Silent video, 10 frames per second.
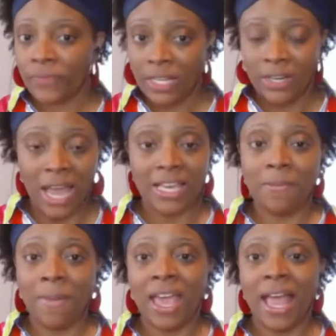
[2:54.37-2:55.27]
like he
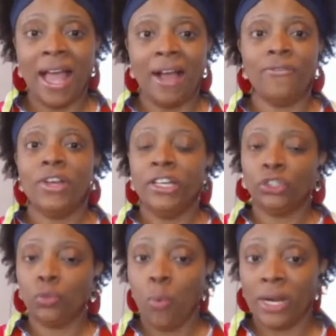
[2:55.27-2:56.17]
may have in
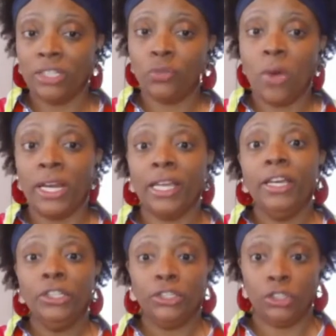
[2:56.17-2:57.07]
2020
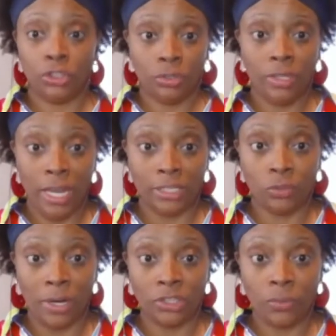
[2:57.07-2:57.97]
in
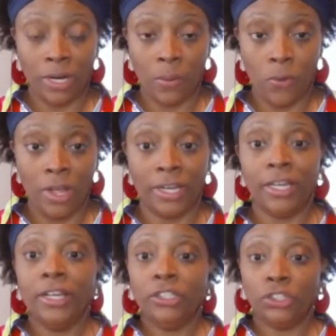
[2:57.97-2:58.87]
2021.
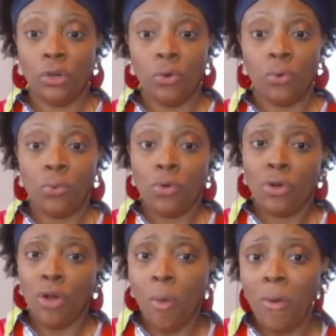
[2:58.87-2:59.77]
So
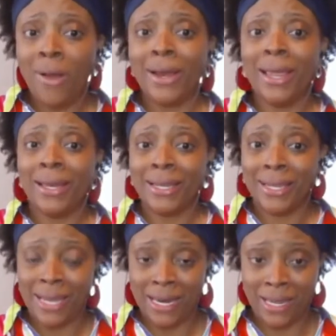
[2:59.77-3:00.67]
go on and
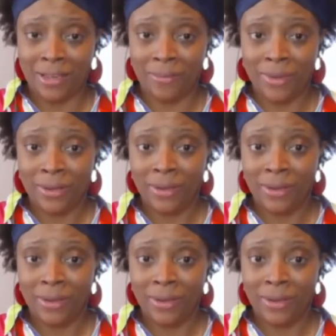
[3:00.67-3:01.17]
get him